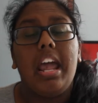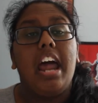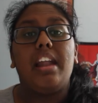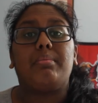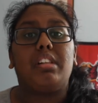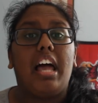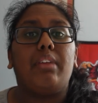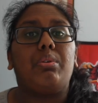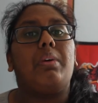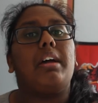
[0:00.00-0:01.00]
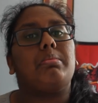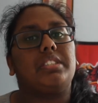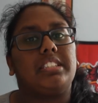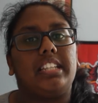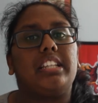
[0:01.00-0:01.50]
And I'm glad we were
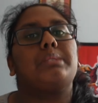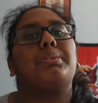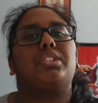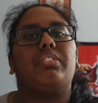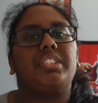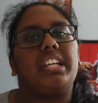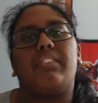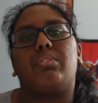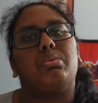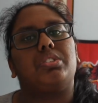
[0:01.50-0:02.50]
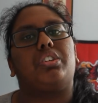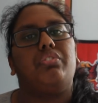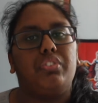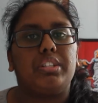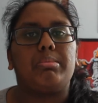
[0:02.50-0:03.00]
able to see this, because obviously everyone was
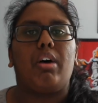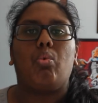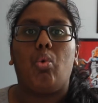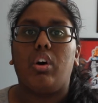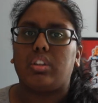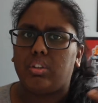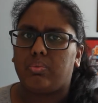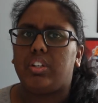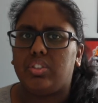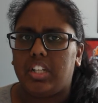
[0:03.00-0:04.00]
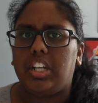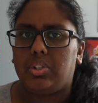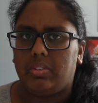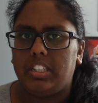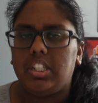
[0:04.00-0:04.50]
confused about what the real
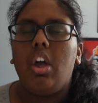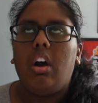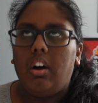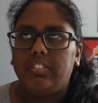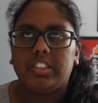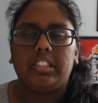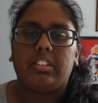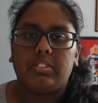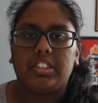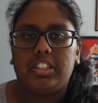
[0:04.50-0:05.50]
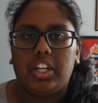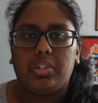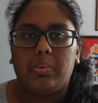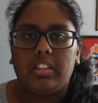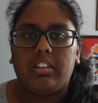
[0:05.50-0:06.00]
danger is. Obviously there is a
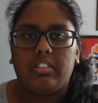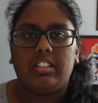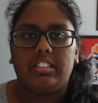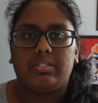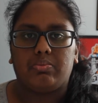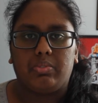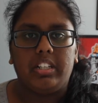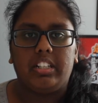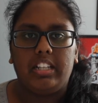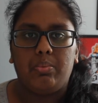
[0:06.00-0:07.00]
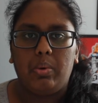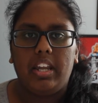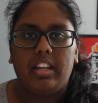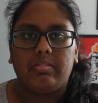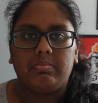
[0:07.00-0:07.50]
danger when there are these really
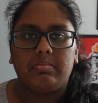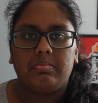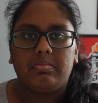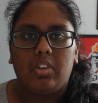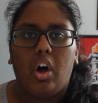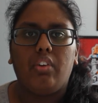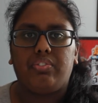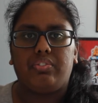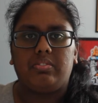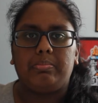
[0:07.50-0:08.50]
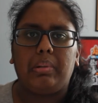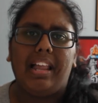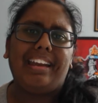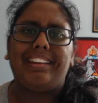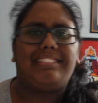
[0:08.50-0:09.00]
weird off
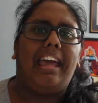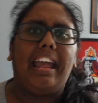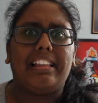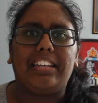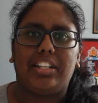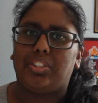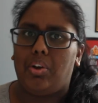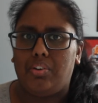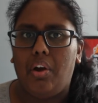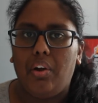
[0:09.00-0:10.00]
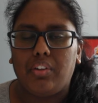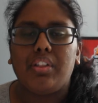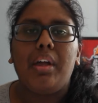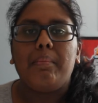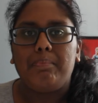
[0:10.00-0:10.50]
planet aliens on
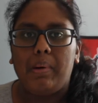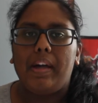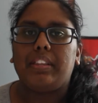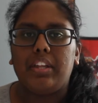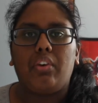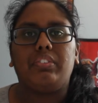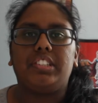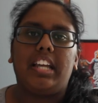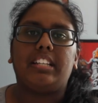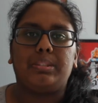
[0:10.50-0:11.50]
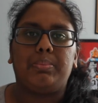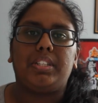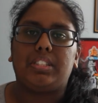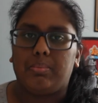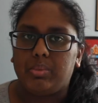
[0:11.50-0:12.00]
Earth, but there obviously had to
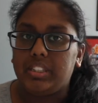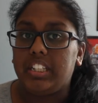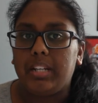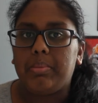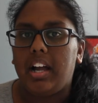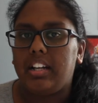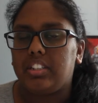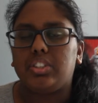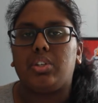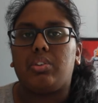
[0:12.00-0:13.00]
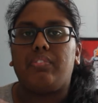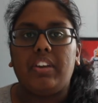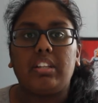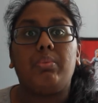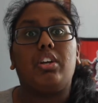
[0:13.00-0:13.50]
be some reasoning behind it. So the
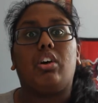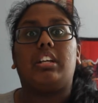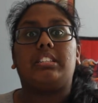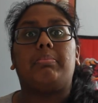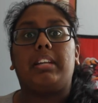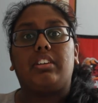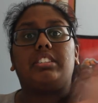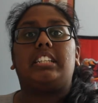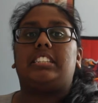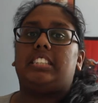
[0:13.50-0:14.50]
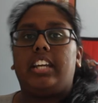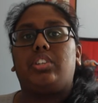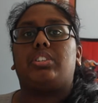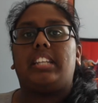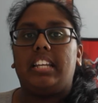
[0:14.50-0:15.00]
fact that we got something else that's
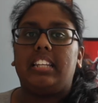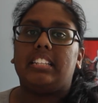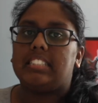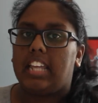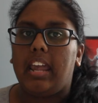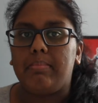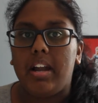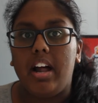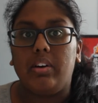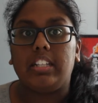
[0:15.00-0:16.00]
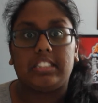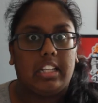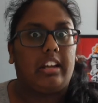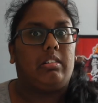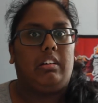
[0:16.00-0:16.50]
dangerous in this game now, it's
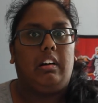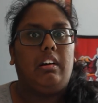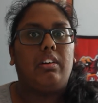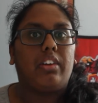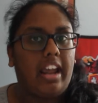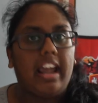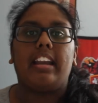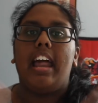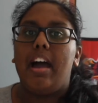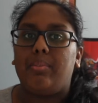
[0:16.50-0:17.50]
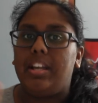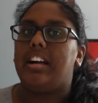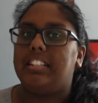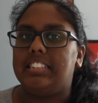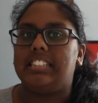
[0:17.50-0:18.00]
like, okay, now we
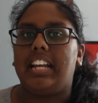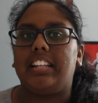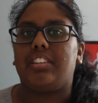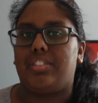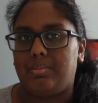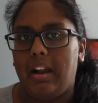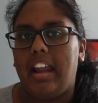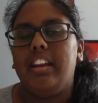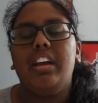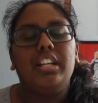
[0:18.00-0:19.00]
understand the threat.